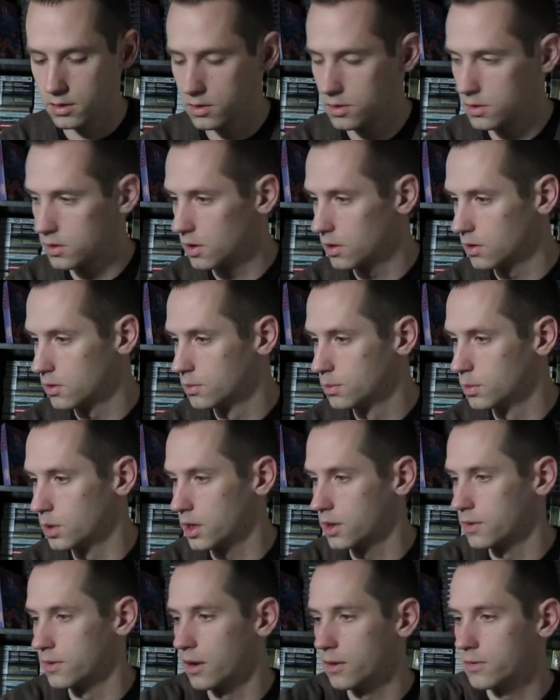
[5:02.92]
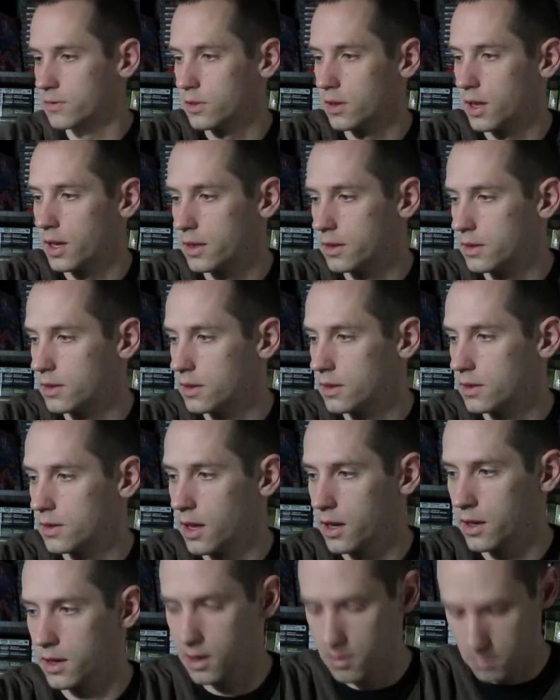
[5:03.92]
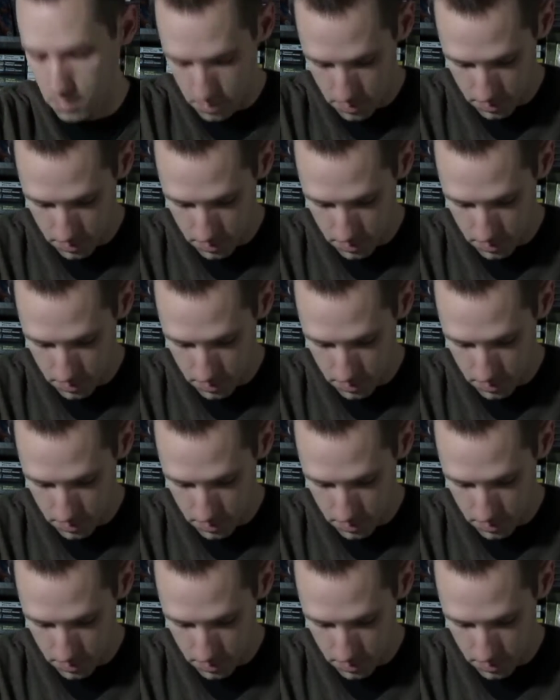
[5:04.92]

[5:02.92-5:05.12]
So looking out for that game.